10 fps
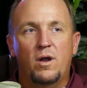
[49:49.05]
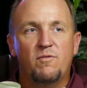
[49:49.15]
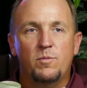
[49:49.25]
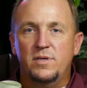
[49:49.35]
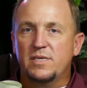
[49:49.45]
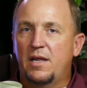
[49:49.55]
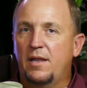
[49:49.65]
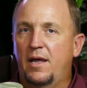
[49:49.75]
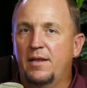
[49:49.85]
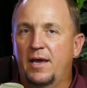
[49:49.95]
them is
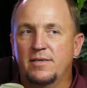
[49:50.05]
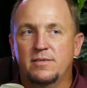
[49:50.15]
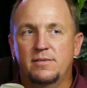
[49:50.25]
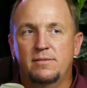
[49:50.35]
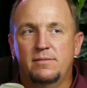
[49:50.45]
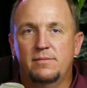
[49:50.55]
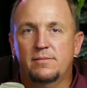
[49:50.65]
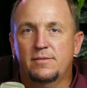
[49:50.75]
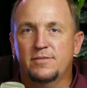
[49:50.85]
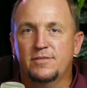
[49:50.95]
I'd like to.
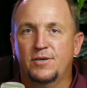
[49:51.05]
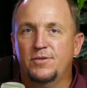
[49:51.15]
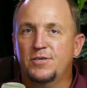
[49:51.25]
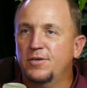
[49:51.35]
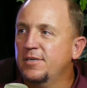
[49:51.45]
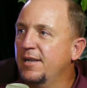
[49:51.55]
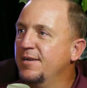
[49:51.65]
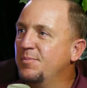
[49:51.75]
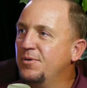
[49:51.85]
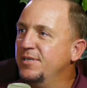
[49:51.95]
There's a certain church I'd like to
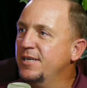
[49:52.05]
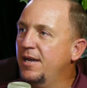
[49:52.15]
preach at.